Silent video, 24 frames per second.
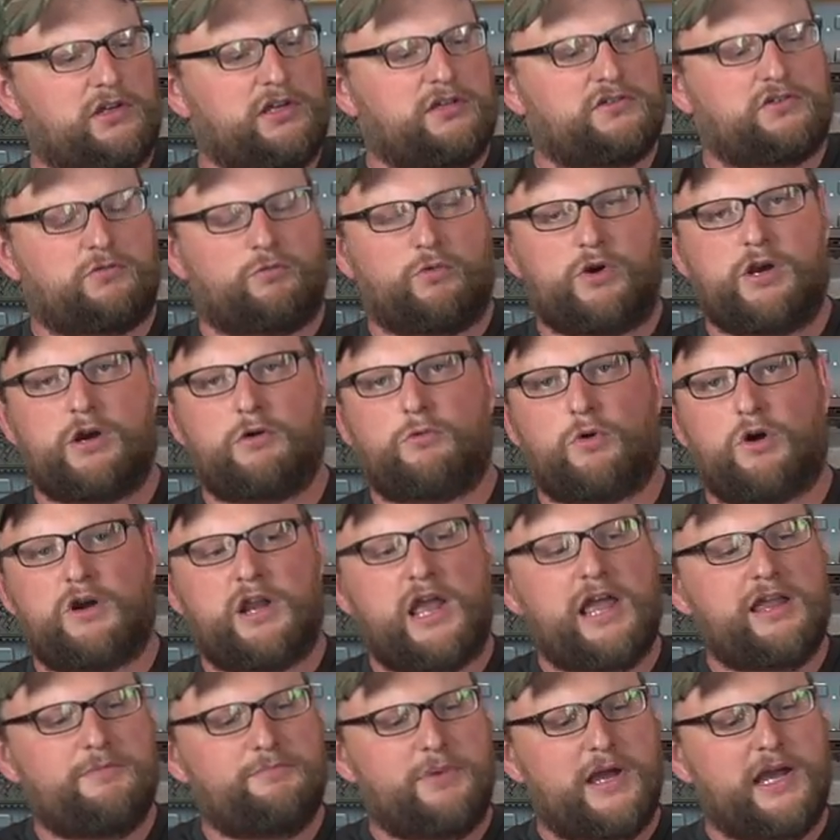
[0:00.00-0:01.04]
its rearward
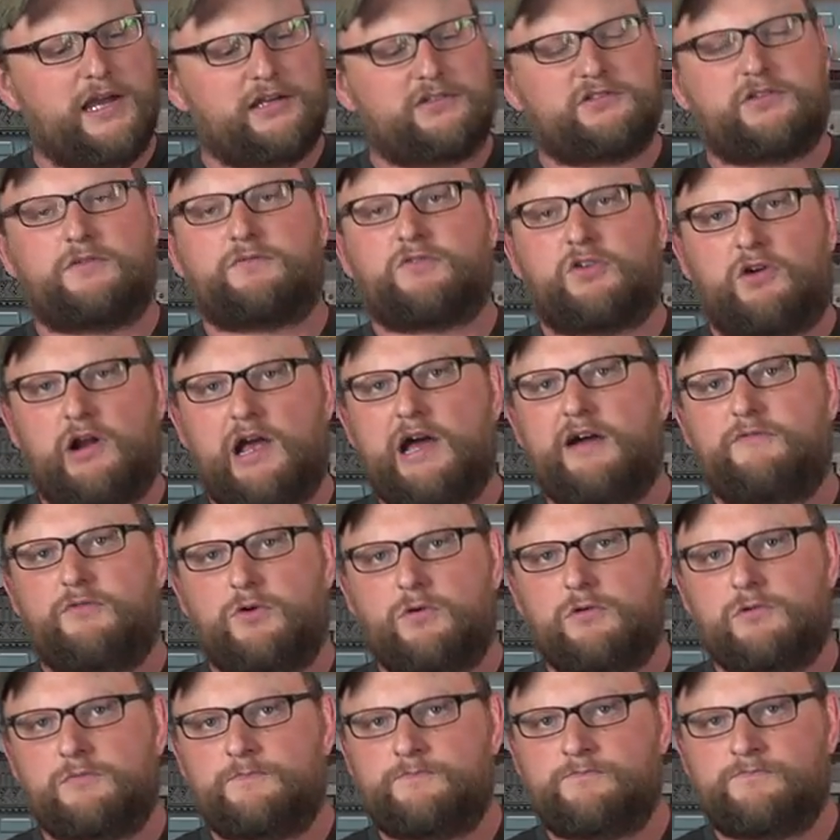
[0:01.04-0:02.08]
apex of
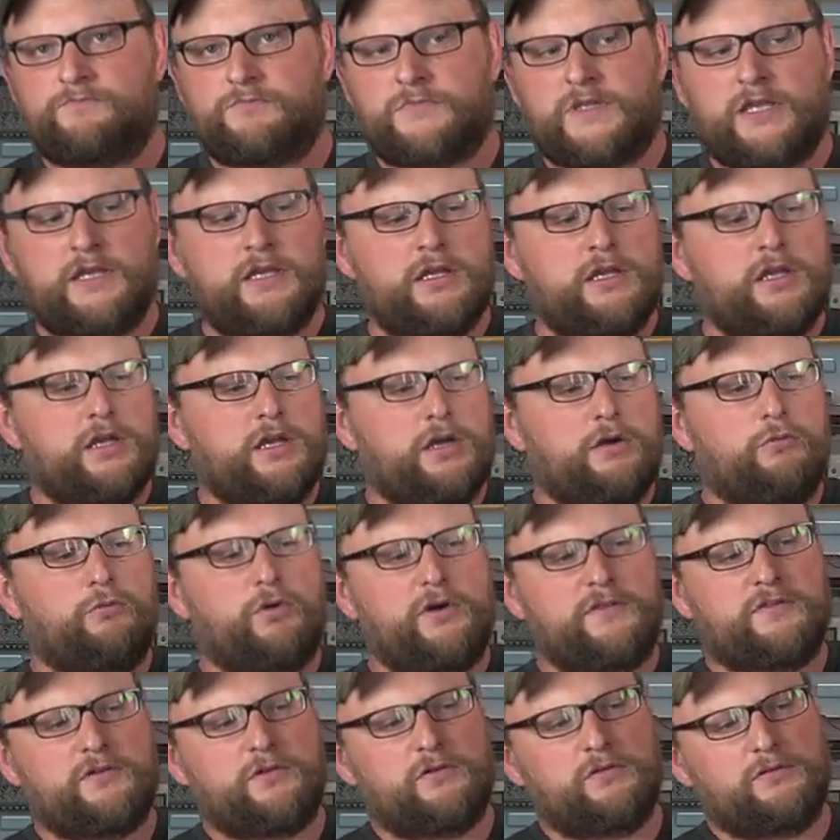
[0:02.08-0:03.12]
travel.
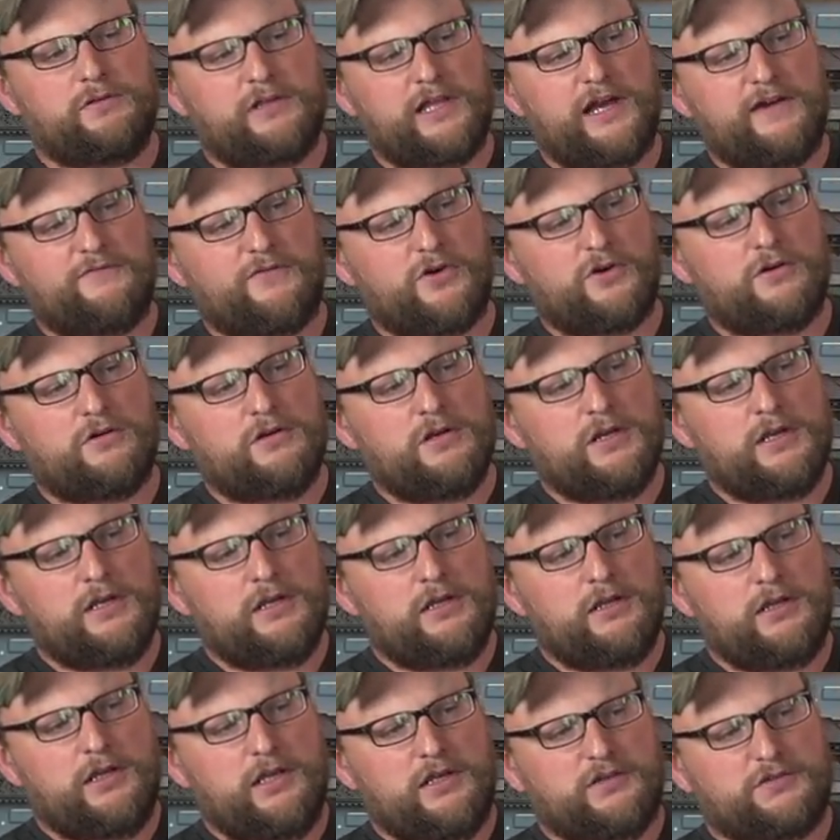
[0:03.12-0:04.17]
When the lever
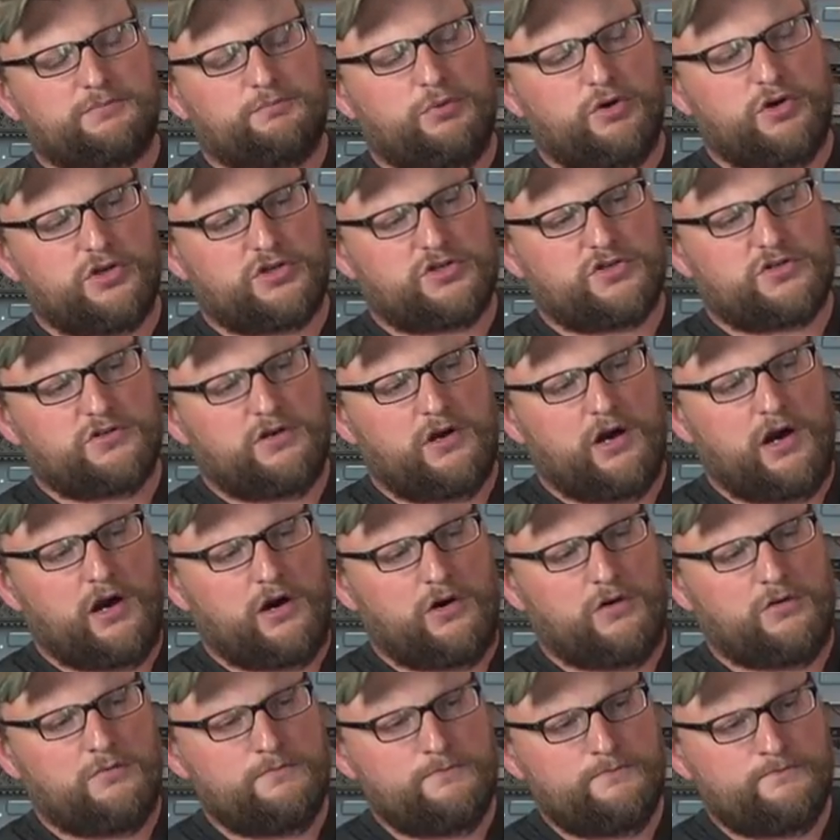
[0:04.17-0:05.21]
is pushed
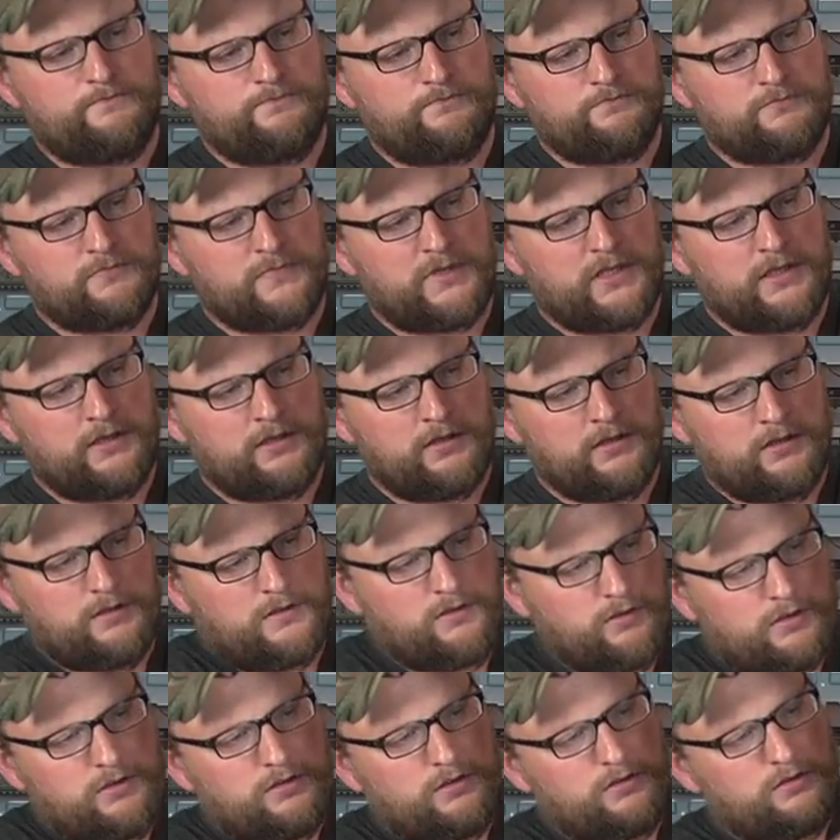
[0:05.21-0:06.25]
home,
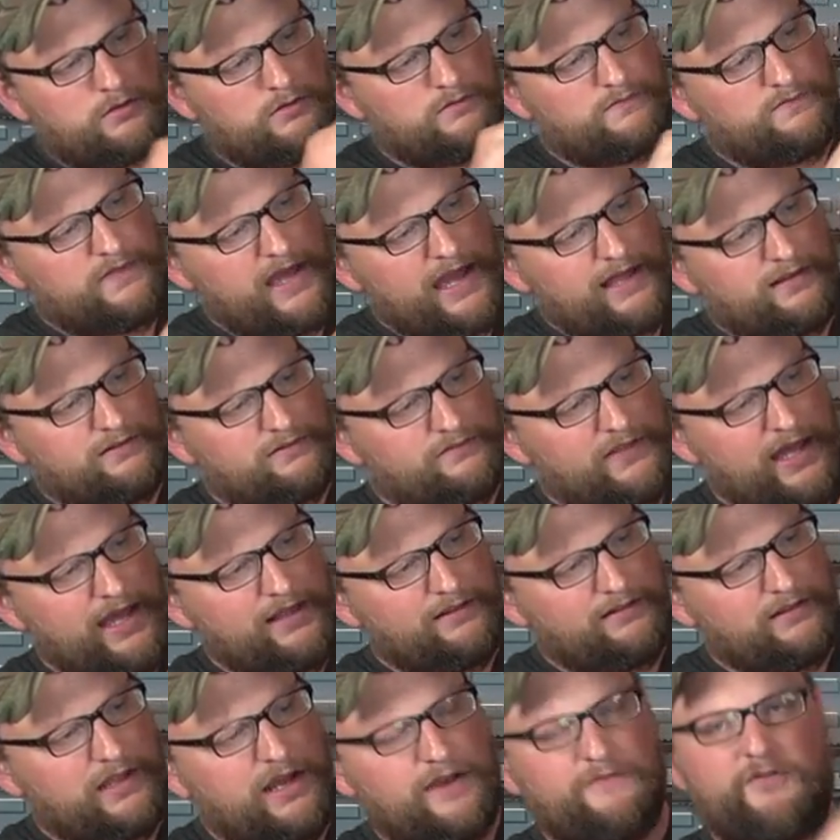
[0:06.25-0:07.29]

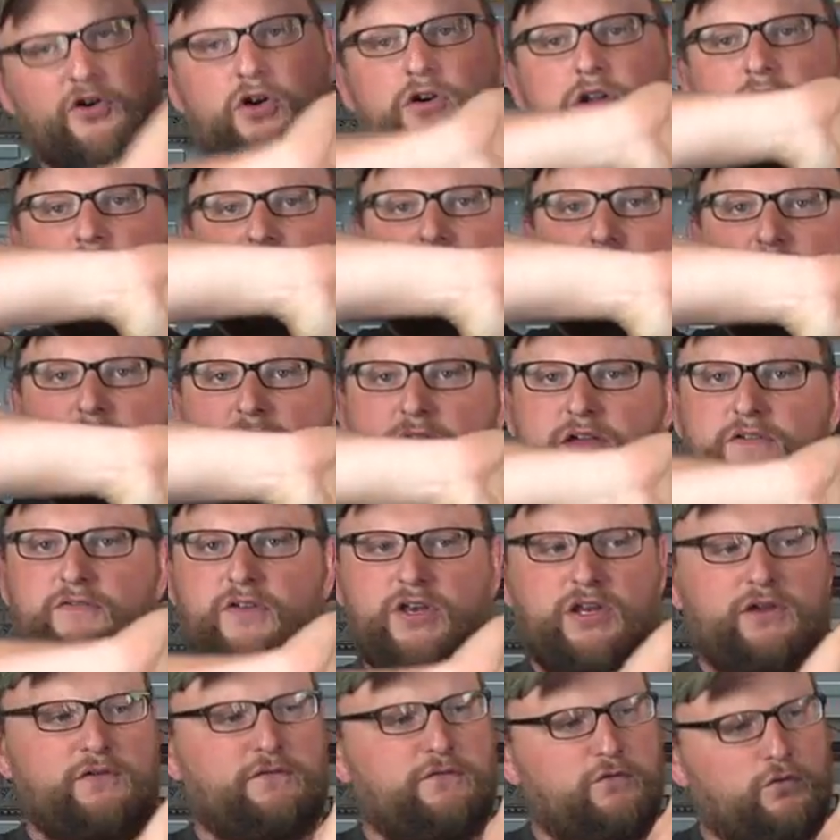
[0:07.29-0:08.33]
that lever is
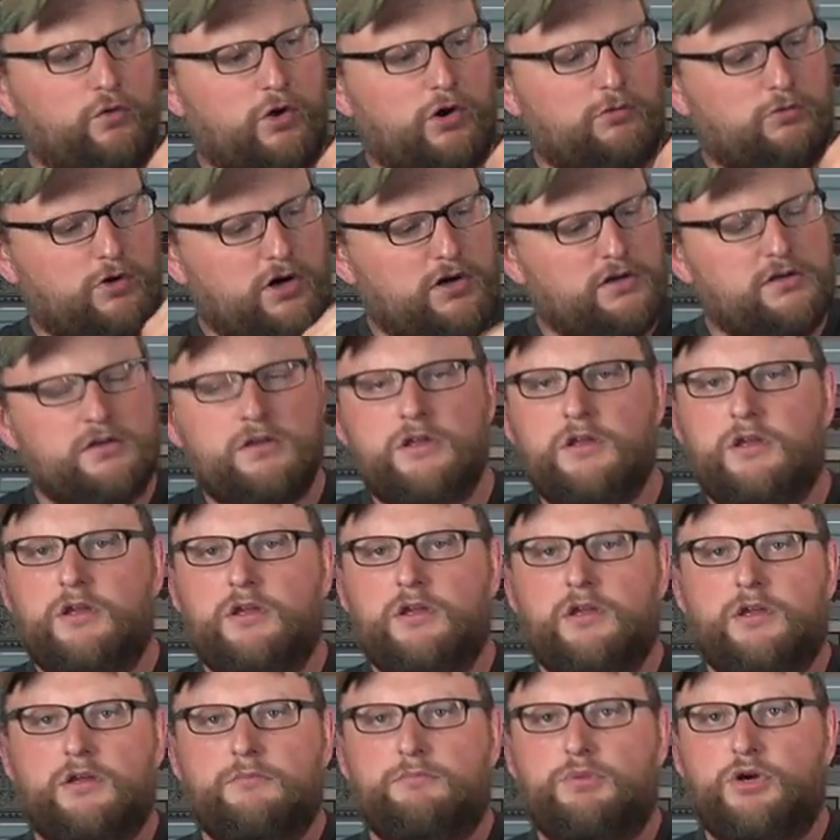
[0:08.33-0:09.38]
pivoting forward,
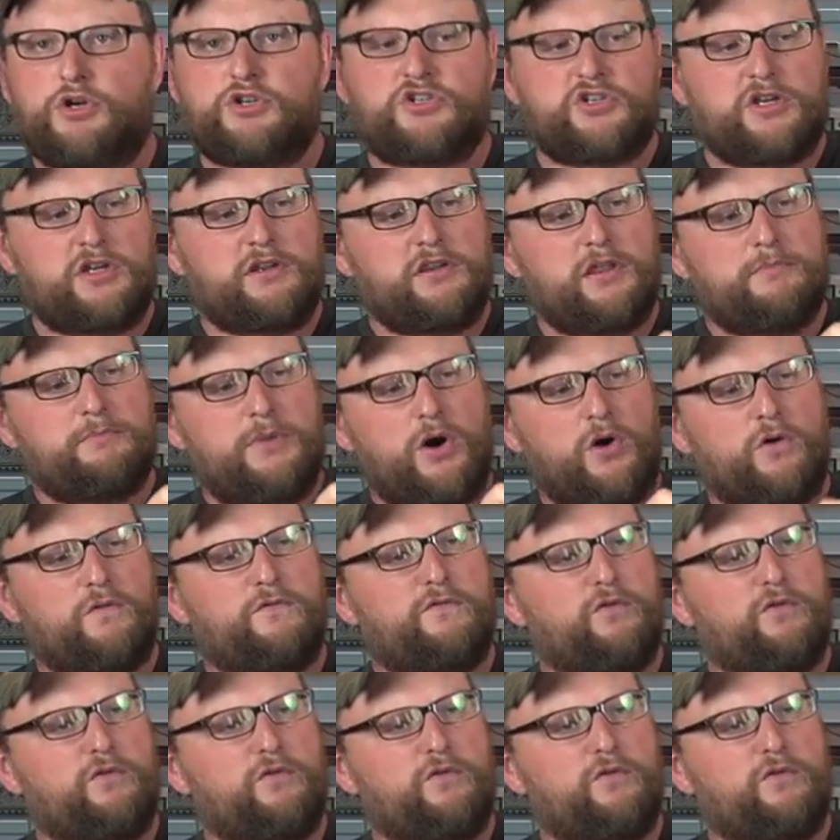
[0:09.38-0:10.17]
pushing the bolt